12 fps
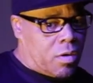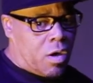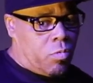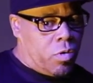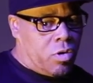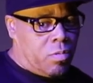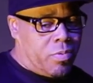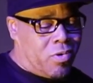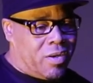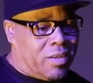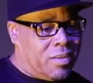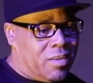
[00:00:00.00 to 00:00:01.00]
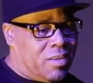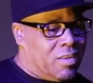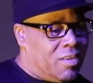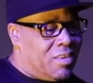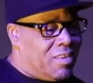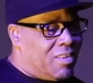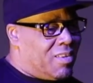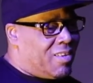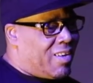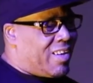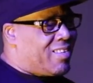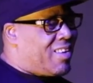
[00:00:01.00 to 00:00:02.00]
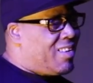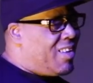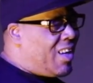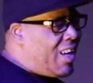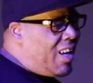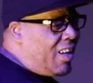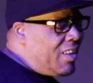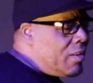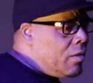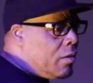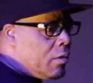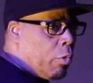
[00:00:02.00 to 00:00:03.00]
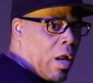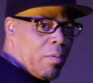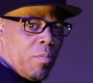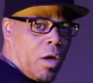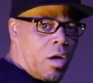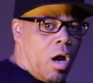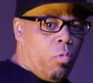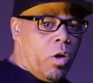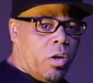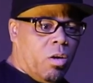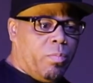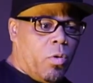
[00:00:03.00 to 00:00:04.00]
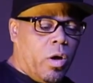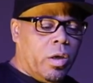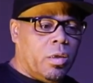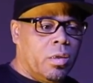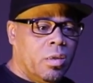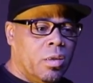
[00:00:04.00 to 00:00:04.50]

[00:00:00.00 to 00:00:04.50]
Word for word: to my car window, boy? I said, yeah. So what happened to my car window, boy?